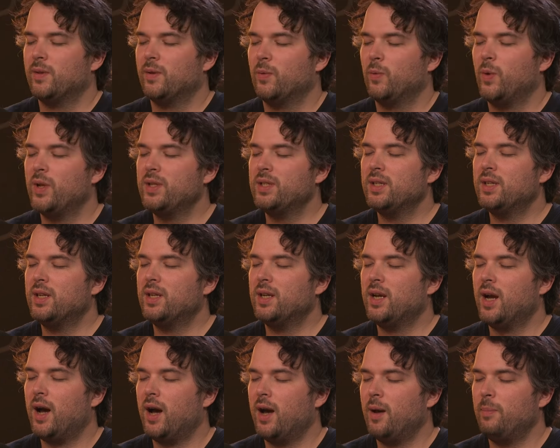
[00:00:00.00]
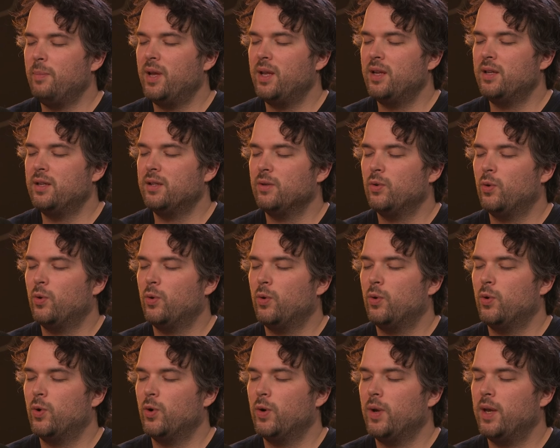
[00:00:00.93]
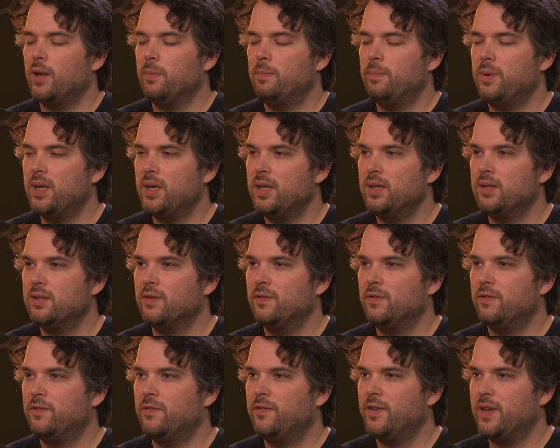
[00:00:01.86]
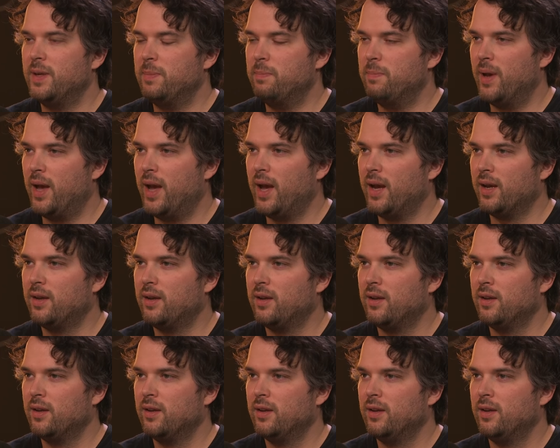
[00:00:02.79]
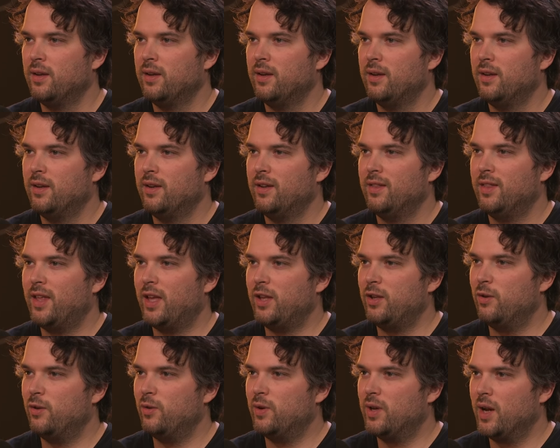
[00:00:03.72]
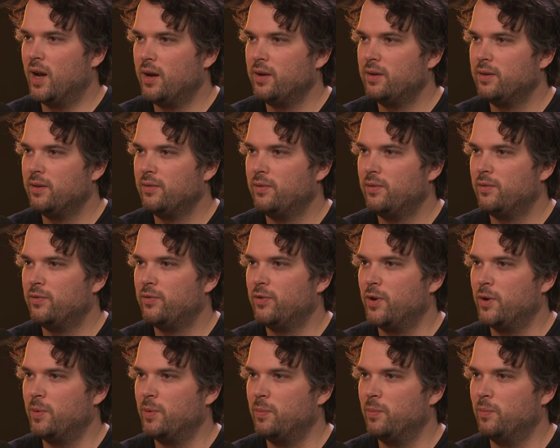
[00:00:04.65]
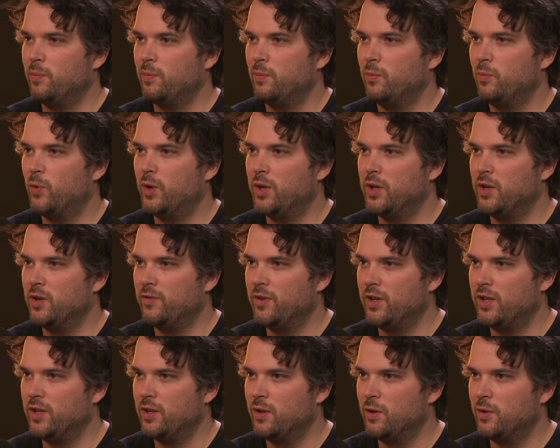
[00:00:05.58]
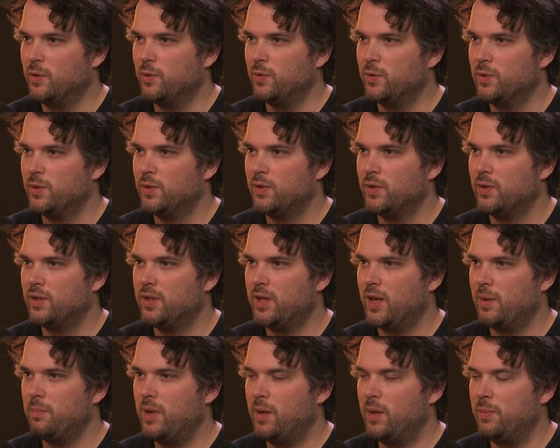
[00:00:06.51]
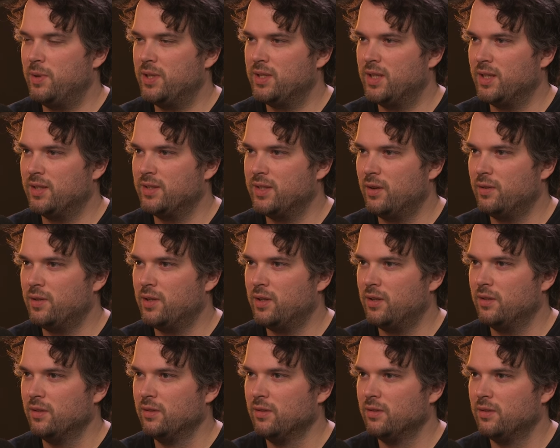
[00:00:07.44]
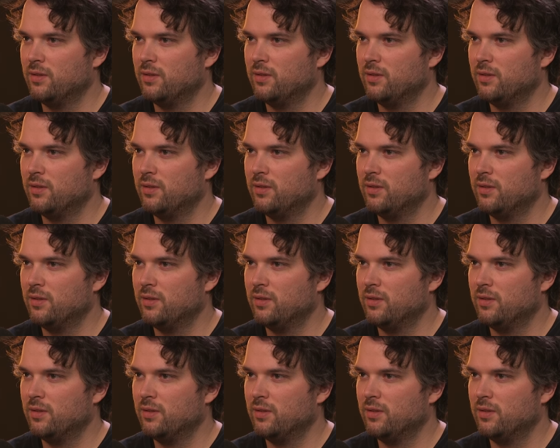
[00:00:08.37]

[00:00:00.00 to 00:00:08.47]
what's a comment or a piece of feedback that you got from one of your videos that maybe sticks out to you?